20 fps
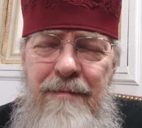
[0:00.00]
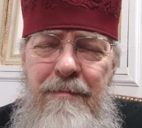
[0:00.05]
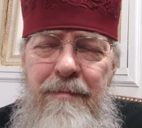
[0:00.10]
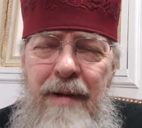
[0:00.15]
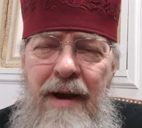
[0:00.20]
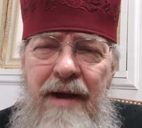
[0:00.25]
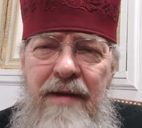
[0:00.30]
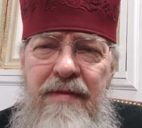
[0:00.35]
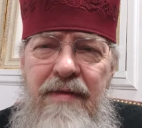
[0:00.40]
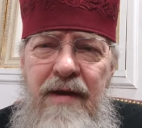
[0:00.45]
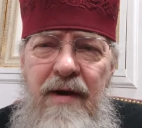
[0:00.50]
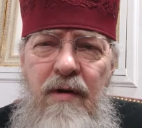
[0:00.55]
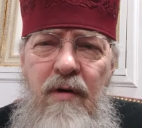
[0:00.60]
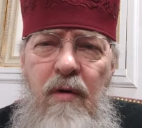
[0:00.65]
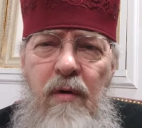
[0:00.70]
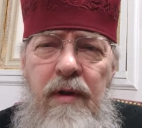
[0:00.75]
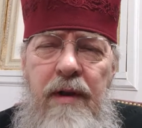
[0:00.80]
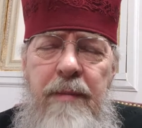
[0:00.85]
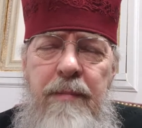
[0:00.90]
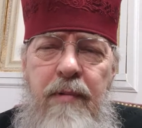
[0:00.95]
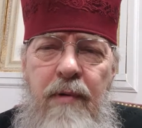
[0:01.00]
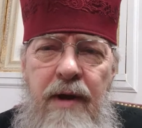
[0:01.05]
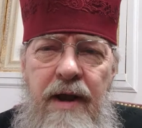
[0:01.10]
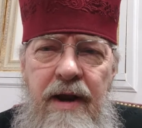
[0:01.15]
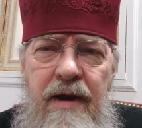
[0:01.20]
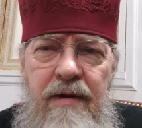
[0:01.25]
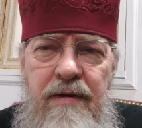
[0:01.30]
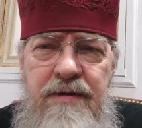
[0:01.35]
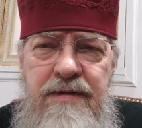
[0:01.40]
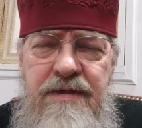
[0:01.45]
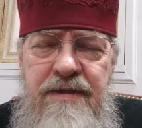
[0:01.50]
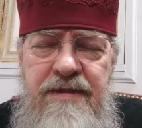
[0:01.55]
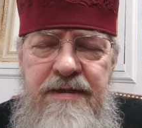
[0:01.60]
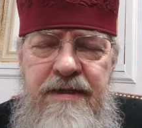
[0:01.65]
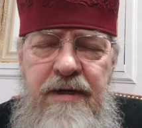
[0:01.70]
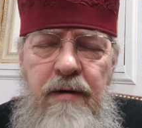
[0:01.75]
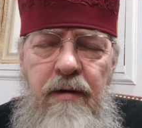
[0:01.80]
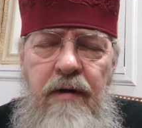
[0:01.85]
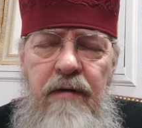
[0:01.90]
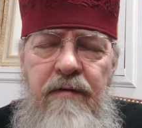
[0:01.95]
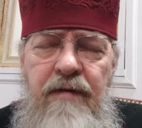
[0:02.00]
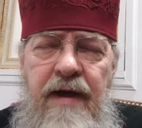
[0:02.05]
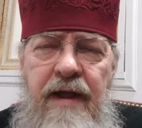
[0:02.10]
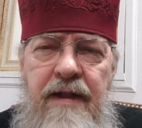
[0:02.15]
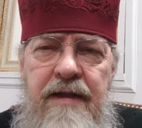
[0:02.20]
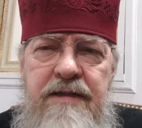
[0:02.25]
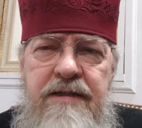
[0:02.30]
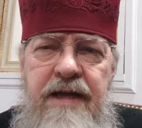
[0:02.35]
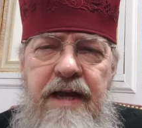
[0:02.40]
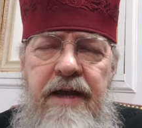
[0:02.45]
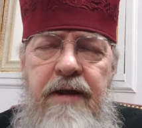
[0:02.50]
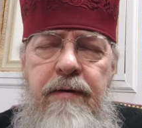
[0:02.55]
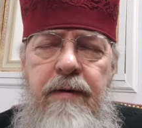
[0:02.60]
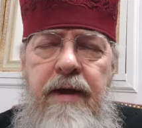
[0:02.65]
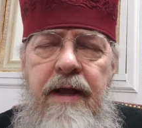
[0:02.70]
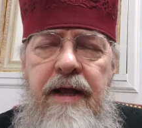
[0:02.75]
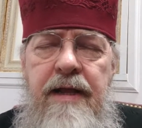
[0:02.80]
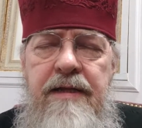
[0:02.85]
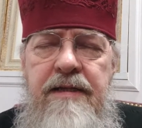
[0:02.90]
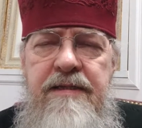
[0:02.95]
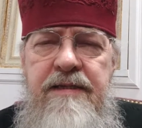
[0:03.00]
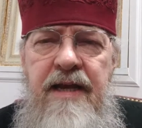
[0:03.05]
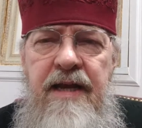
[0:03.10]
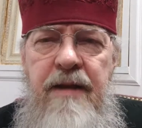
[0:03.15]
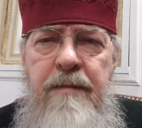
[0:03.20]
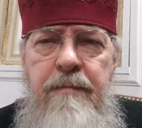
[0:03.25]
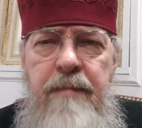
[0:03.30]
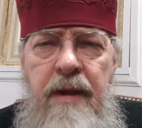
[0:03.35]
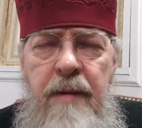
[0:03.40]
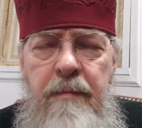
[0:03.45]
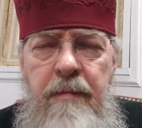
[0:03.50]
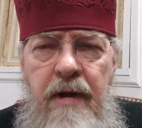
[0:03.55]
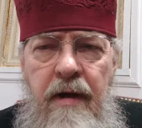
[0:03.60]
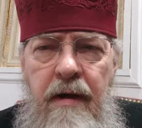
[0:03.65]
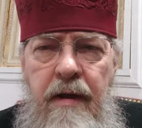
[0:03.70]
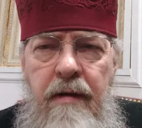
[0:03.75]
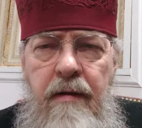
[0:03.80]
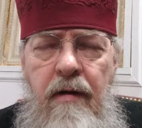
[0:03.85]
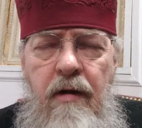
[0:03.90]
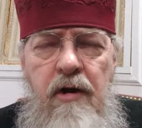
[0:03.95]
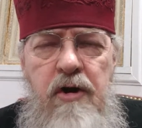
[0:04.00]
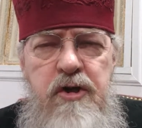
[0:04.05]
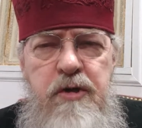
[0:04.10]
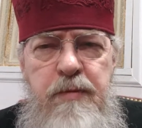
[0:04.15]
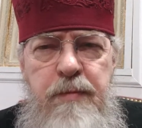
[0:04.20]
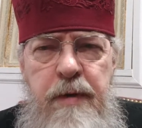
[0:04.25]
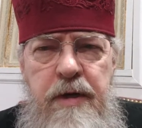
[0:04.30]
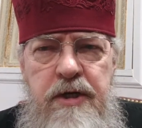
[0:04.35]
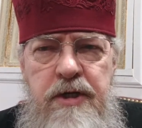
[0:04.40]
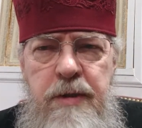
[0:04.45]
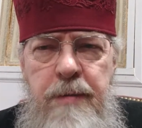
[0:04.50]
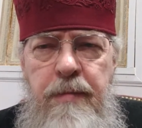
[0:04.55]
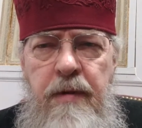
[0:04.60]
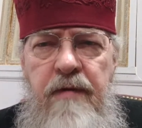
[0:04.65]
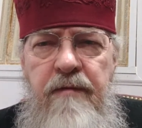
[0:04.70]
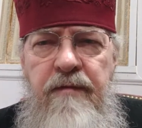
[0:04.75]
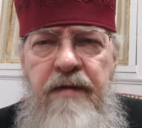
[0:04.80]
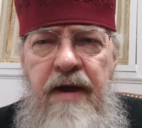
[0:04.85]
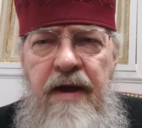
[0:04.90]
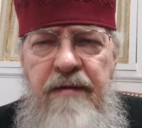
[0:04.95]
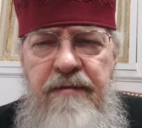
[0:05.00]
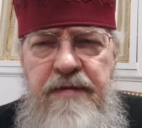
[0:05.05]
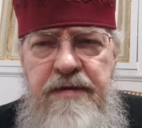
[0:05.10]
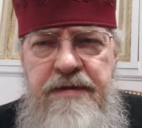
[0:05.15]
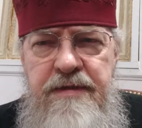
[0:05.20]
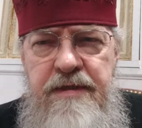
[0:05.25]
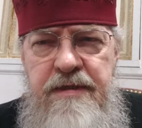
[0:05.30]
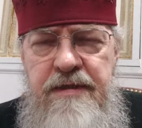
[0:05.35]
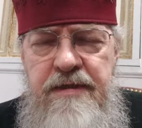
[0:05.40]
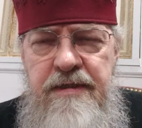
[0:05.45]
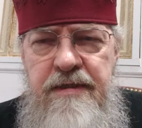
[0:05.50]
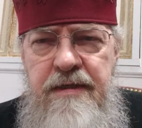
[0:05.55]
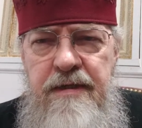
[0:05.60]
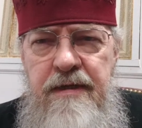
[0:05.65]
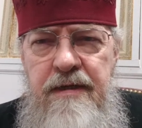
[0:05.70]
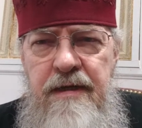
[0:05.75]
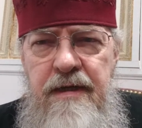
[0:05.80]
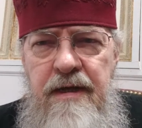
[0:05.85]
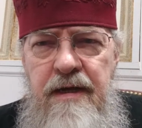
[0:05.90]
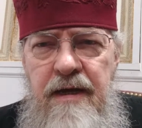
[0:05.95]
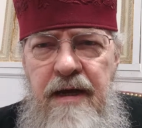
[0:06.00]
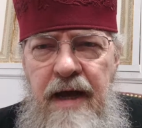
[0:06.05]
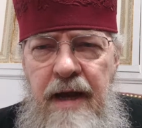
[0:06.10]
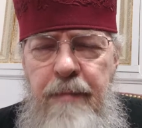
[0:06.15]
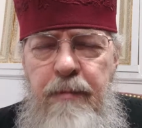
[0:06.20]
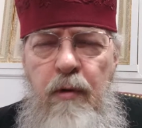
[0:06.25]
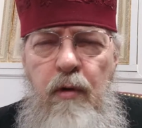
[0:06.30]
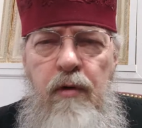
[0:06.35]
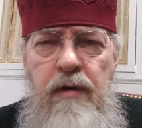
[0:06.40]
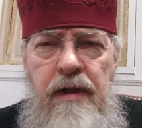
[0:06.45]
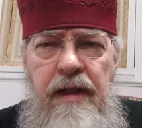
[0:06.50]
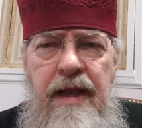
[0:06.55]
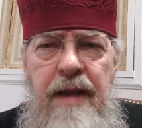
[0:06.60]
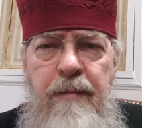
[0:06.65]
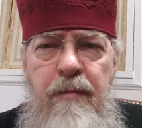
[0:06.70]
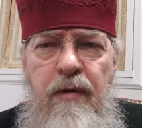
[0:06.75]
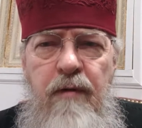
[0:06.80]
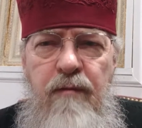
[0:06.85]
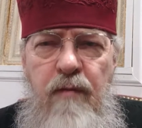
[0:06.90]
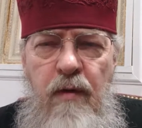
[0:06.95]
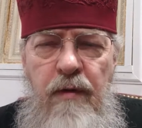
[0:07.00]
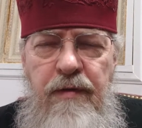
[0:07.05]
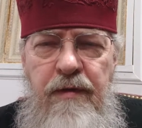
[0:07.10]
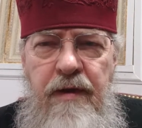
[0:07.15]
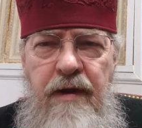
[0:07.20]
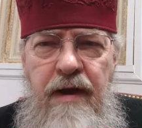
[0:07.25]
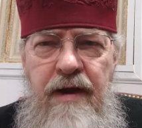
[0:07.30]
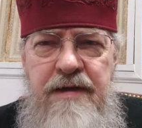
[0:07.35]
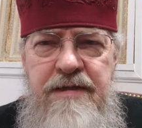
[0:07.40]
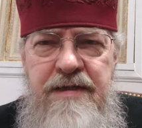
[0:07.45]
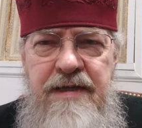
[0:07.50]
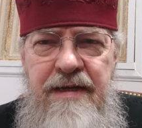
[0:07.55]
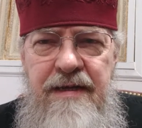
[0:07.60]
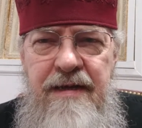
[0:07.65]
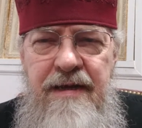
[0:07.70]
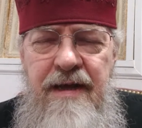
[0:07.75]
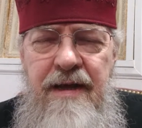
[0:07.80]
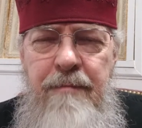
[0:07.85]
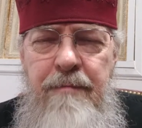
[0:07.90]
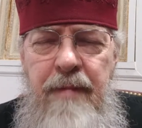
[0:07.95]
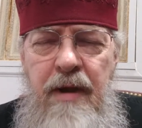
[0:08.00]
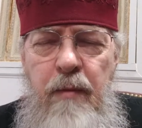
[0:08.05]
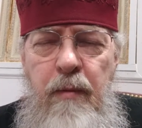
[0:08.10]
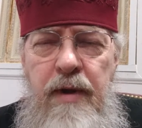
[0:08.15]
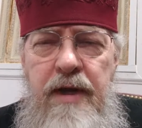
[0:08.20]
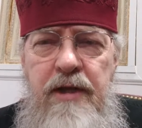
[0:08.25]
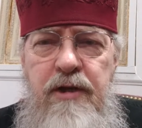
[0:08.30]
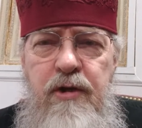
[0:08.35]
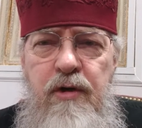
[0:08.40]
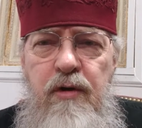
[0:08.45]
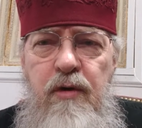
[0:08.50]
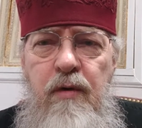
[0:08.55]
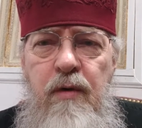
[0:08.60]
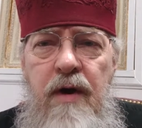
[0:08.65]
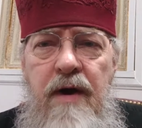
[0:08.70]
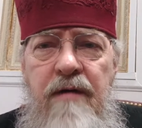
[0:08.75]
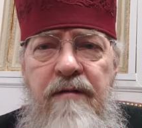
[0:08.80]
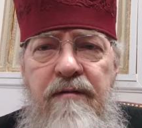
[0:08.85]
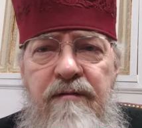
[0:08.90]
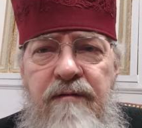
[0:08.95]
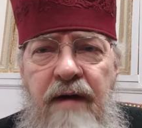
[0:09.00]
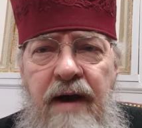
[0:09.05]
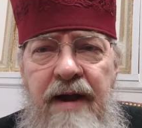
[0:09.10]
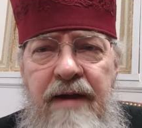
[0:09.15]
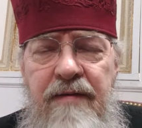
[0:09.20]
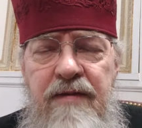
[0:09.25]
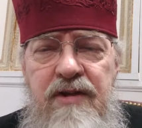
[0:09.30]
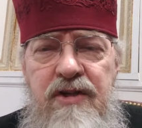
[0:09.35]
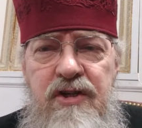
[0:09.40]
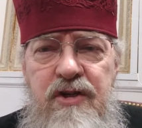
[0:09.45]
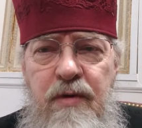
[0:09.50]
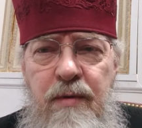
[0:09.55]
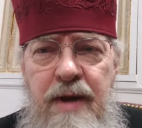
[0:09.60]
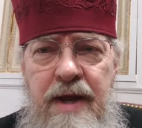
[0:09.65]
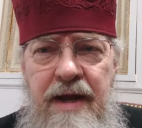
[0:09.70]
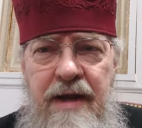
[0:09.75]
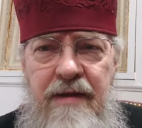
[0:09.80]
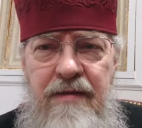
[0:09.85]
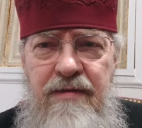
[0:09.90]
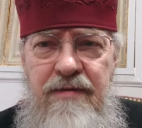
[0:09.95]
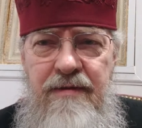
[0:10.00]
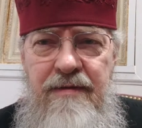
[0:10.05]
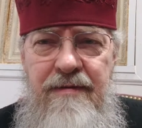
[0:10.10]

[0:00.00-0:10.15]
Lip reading: By their holy prayers, Cyril of Alexandria and St. Memnon, Archbishop of Ephesus, a proclaimer of orthodoxy, may we too find the strength